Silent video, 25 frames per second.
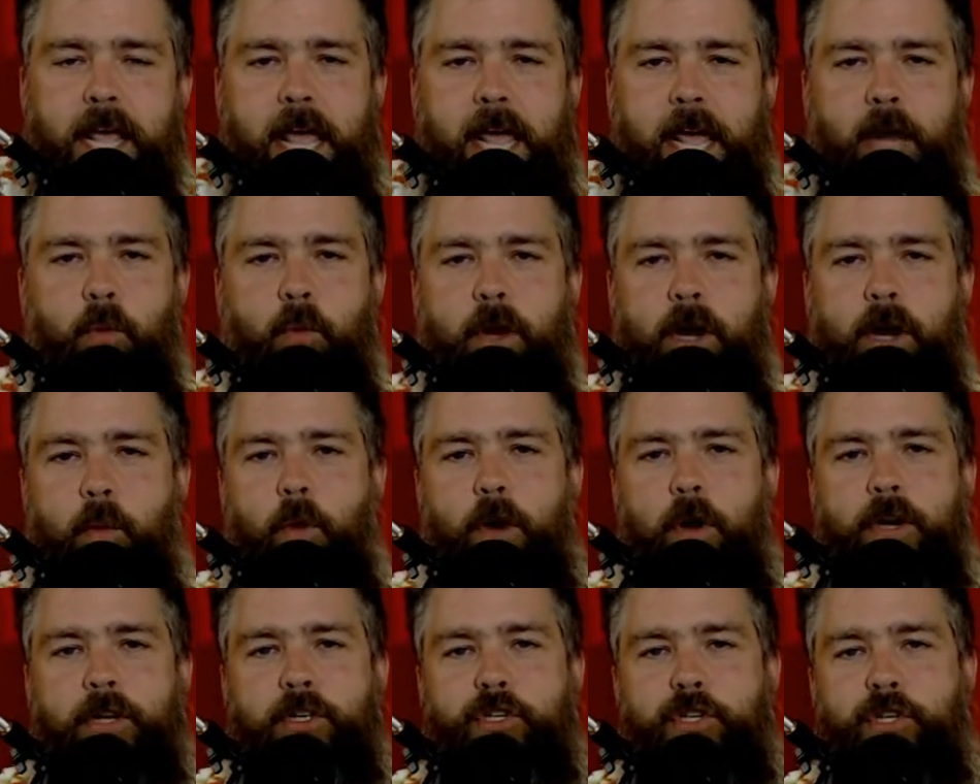and what I
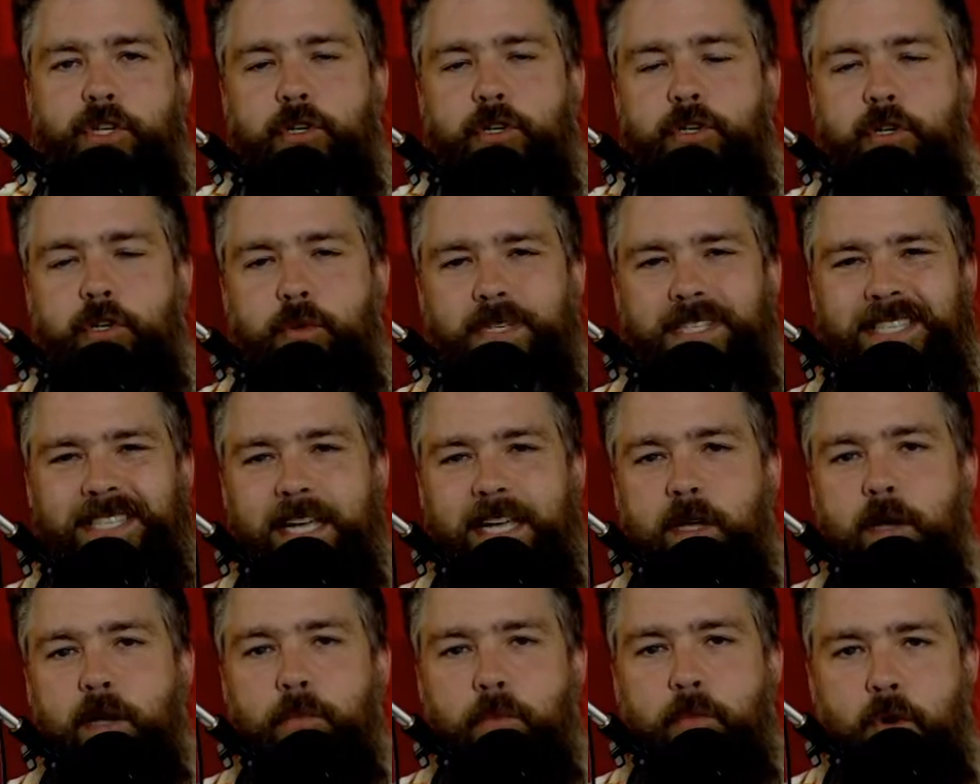wanted you to do is
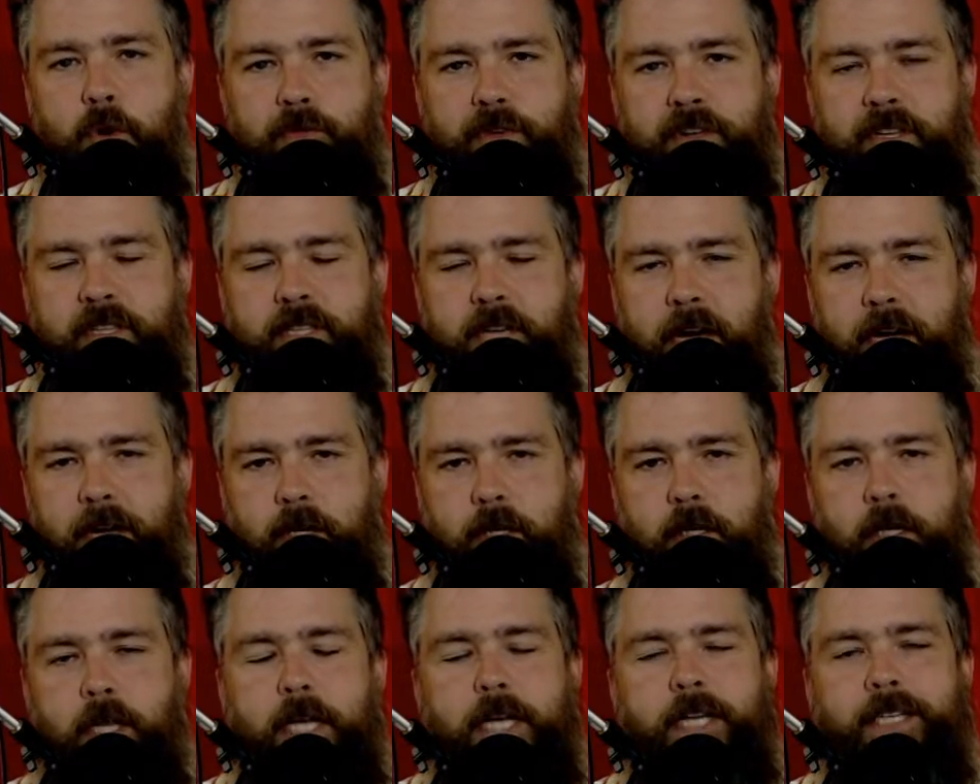take a movie
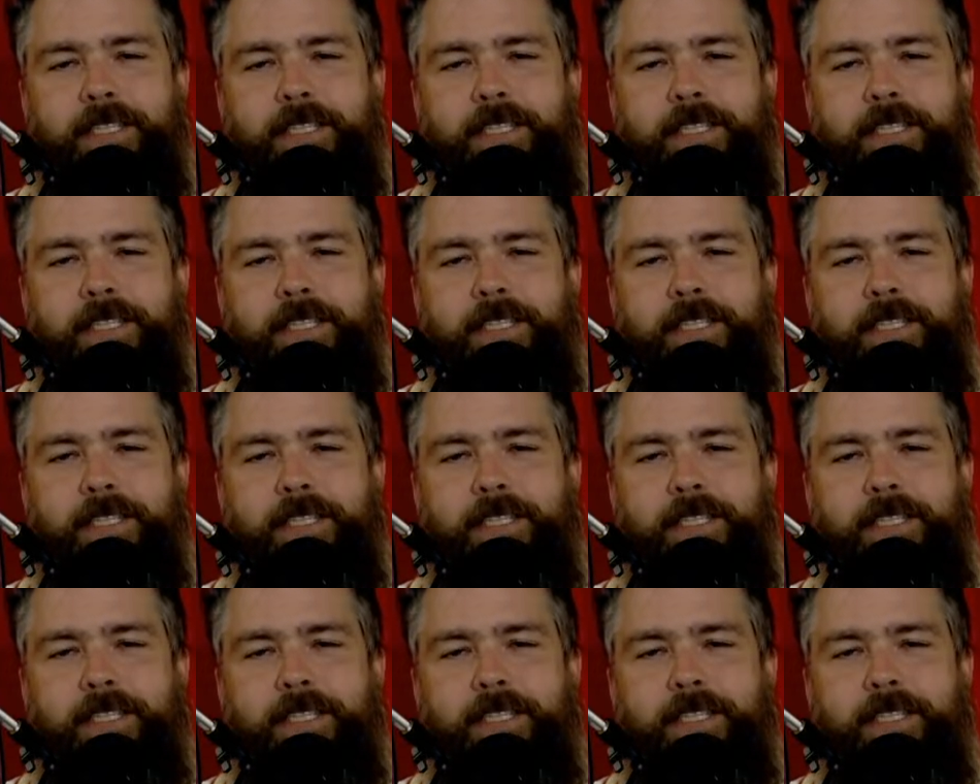title,